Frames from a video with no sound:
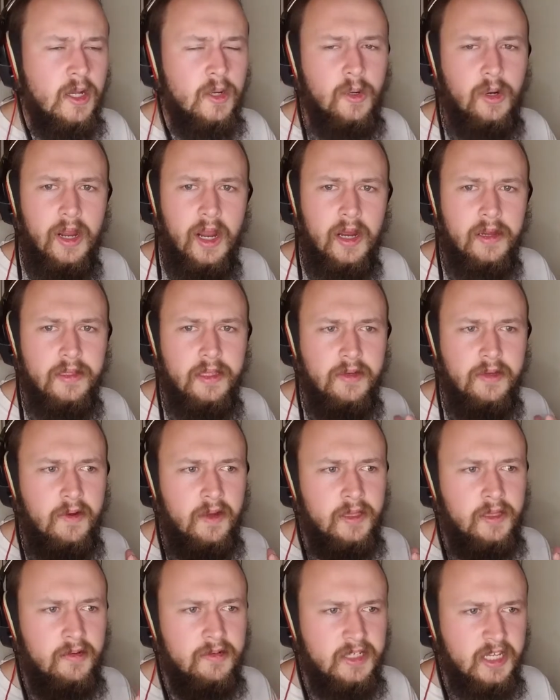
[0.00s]
or how they
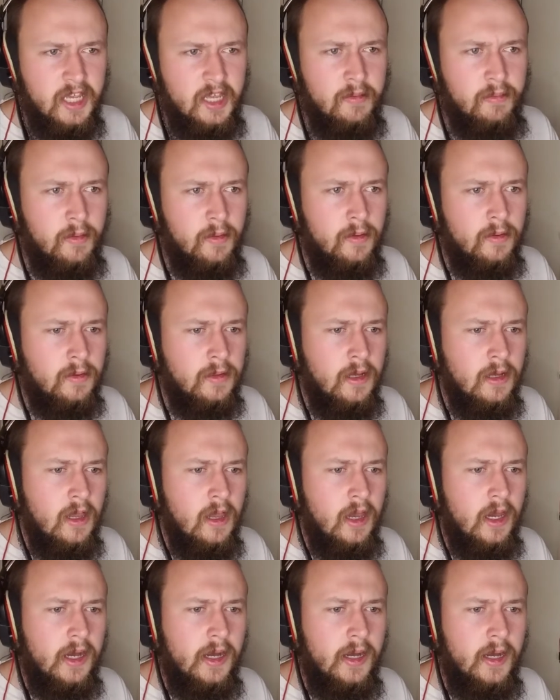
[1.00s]
ran their table,
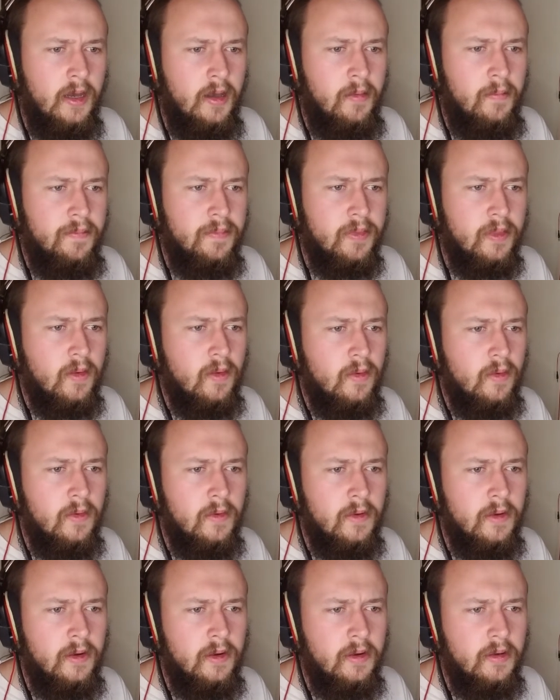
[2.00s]
um,
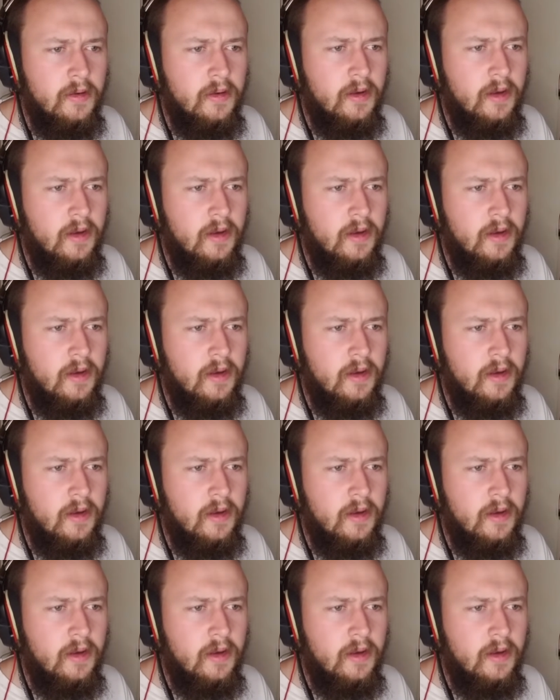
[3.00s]
or